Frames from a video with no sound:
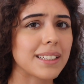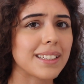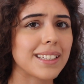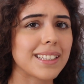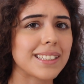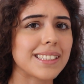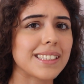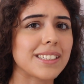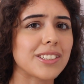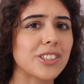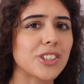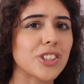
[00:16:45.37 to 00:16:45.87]

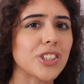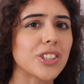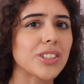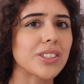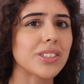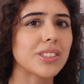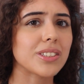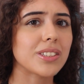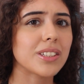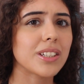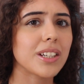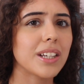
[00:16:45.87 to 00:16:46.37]
This is
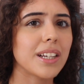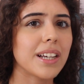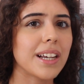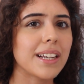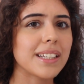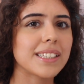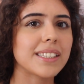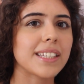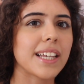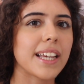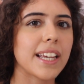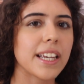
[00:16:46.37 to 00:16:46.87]
just
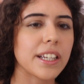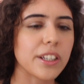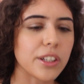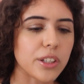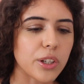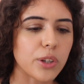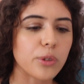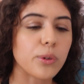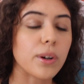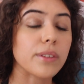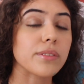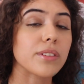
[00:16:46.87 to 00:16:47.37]
saying, you
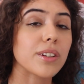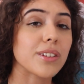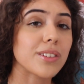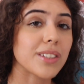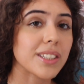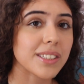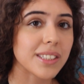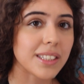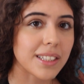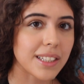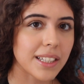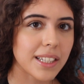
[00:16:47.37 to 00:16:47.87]
know, I've done
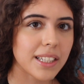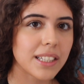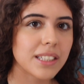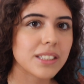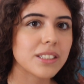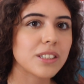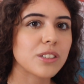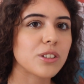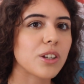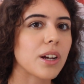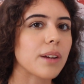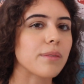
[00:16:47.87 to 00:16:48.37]
this and this,
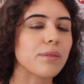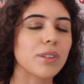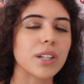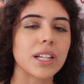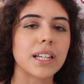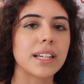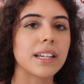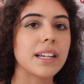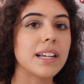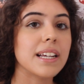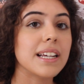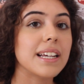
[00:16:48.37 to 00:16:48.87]
you know, I'm
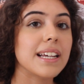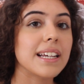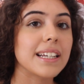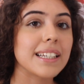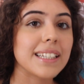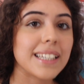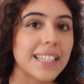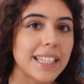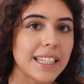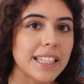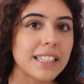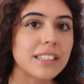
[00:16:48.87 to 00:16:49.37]
really
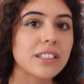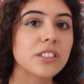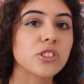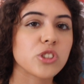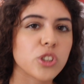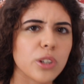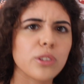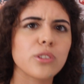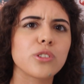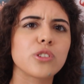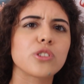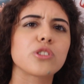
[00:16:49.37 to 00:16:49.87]
keen, and
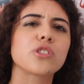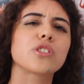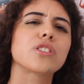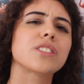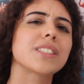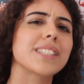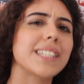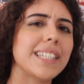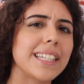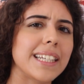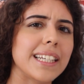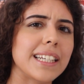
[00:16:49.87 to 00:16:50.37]
showing you're
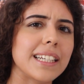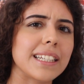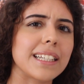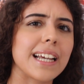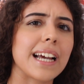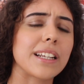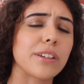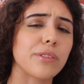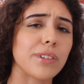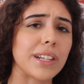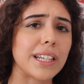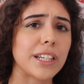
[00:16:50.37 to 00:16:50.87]
just keen
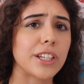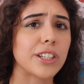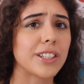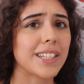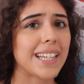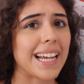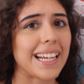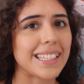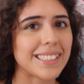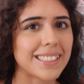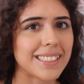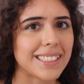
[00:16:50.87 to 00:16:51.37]
and a really good
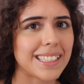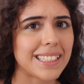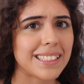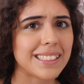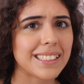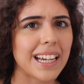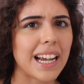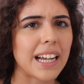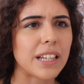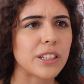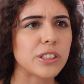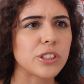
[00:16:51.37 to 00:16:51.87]
candidate
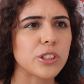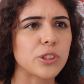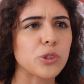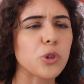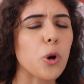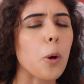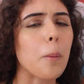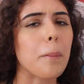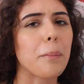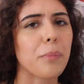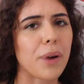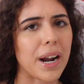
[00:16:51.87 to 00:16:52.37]
and you're
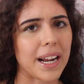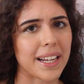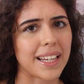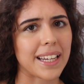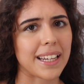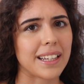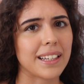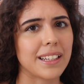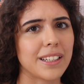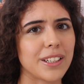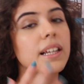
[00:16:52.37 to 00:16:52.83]
not bragging.